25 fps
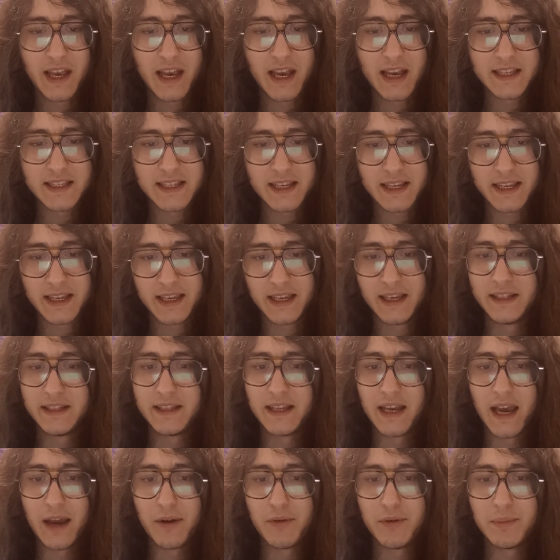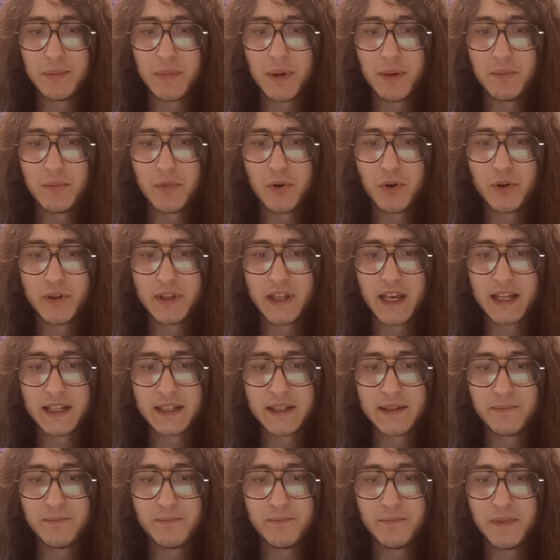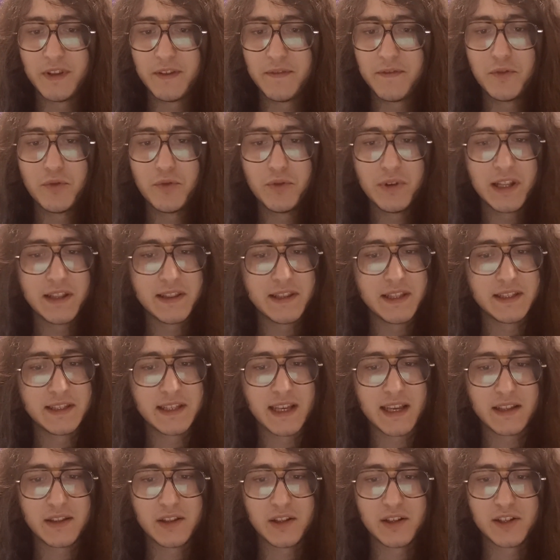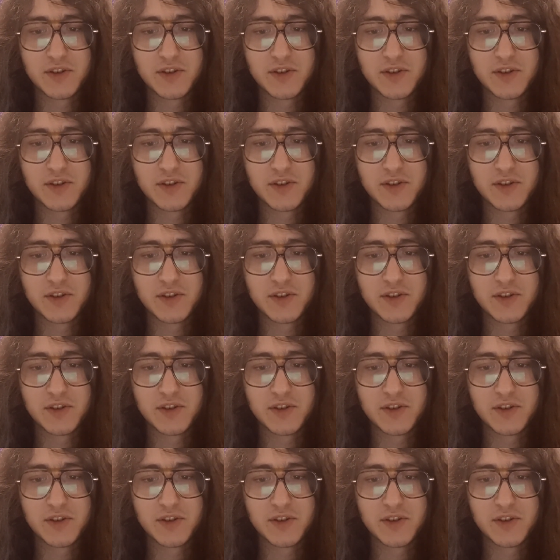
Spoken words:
As a kid, I remember that if you let the title